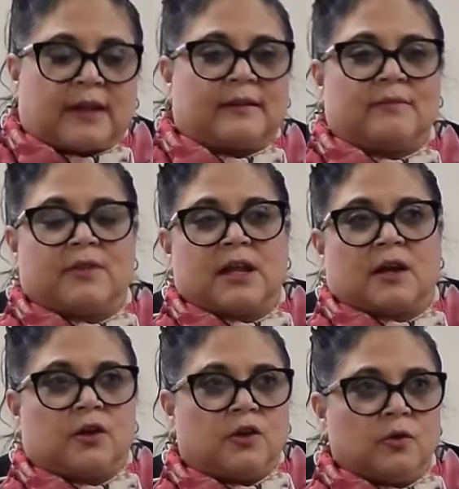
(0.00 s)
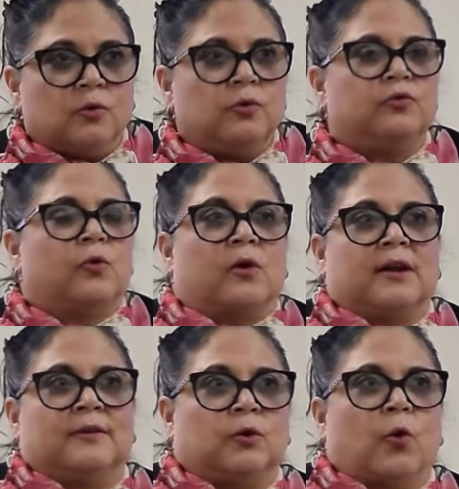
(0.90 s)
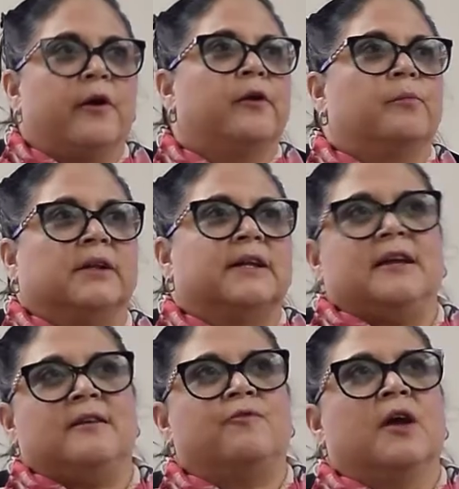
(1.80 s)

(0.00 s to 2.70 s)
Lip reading: And if the accused or his lawyer believe